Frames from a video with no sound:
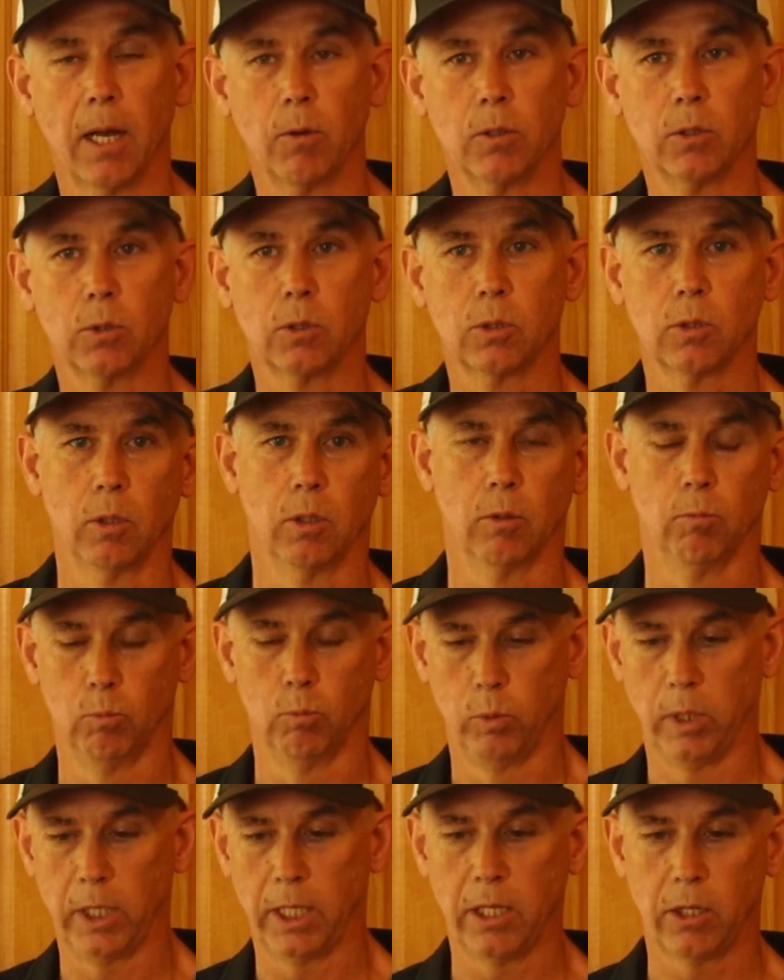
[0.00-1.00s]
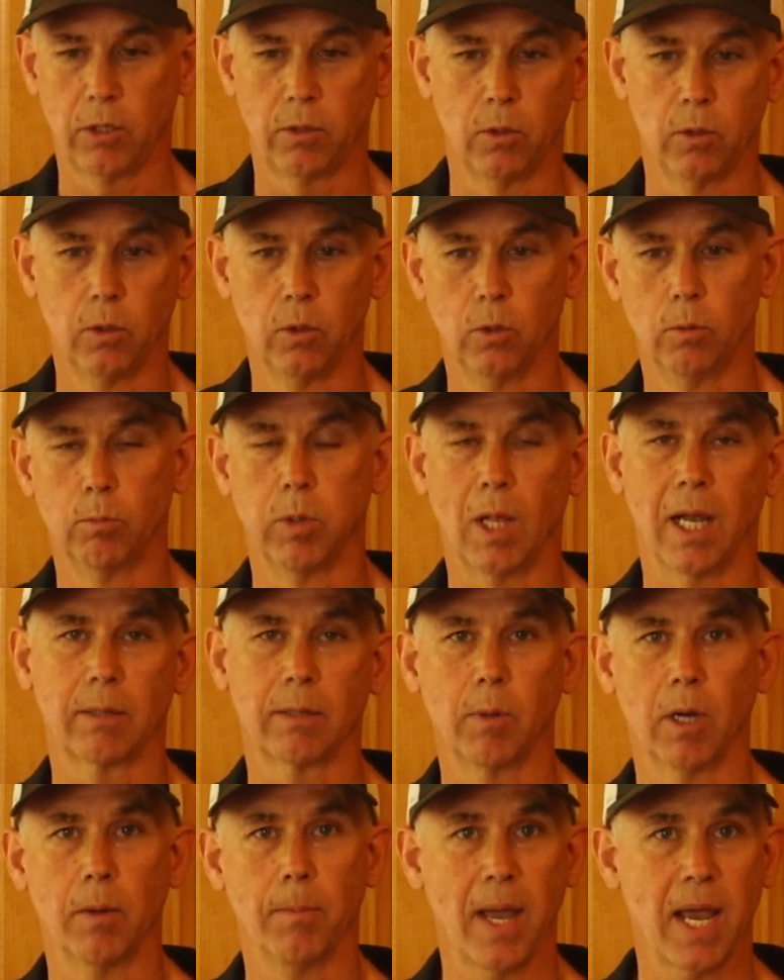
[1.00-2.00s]
I was reading through
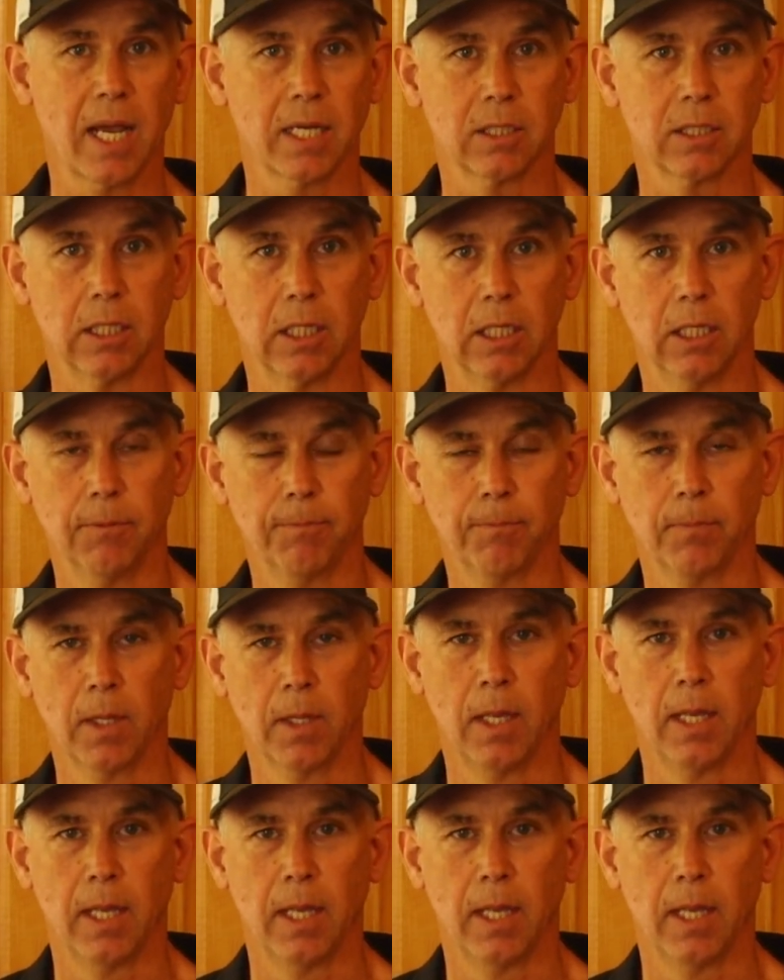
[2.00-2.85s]
Black Belt magazine,